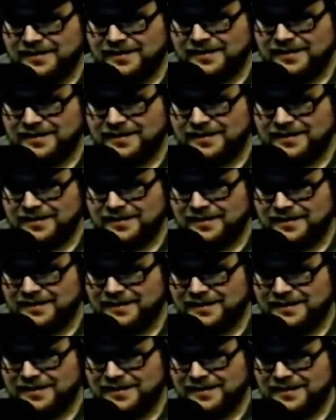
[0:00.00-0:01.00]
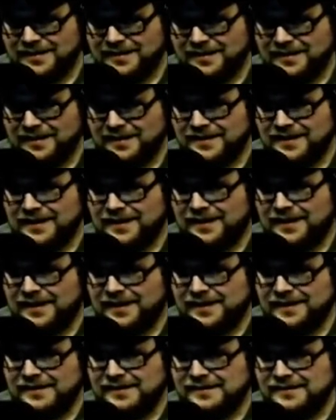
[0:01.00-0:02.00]

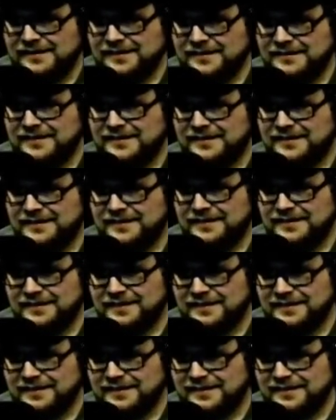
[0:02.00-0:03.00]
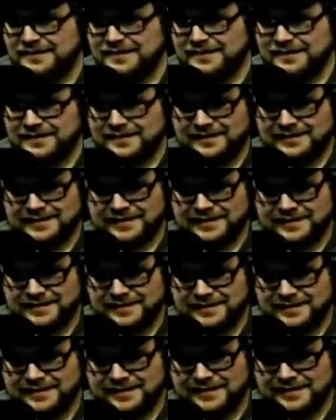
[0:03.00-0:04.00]

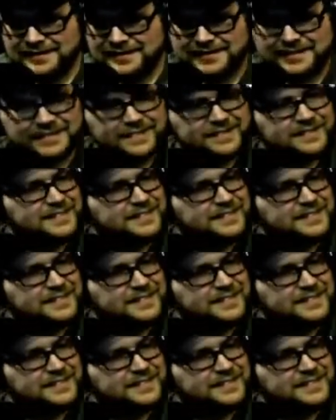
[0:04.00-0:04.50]
The person shown says nothing.